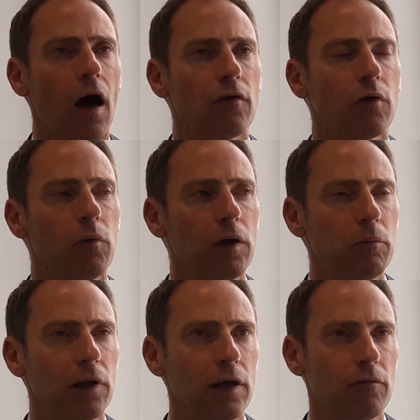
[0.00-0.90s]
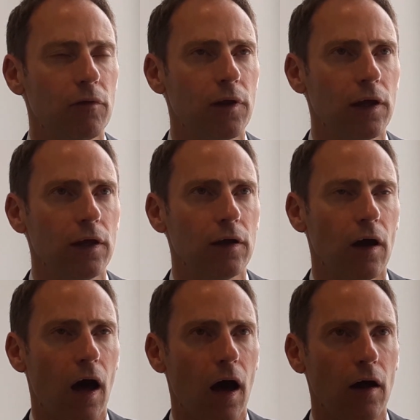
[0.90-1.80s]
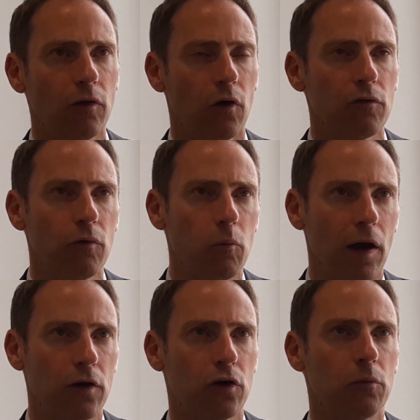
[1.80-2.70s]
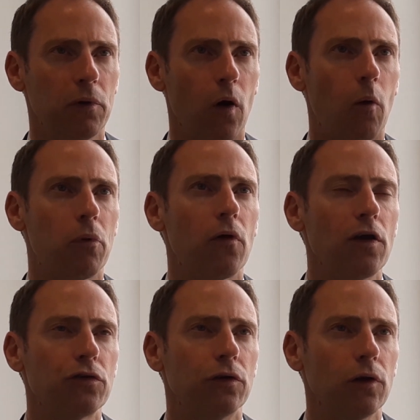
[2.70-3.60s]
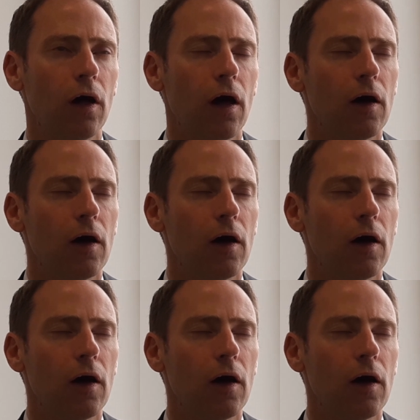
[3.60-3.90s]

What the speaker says: So we believe the Northern Runway could be operational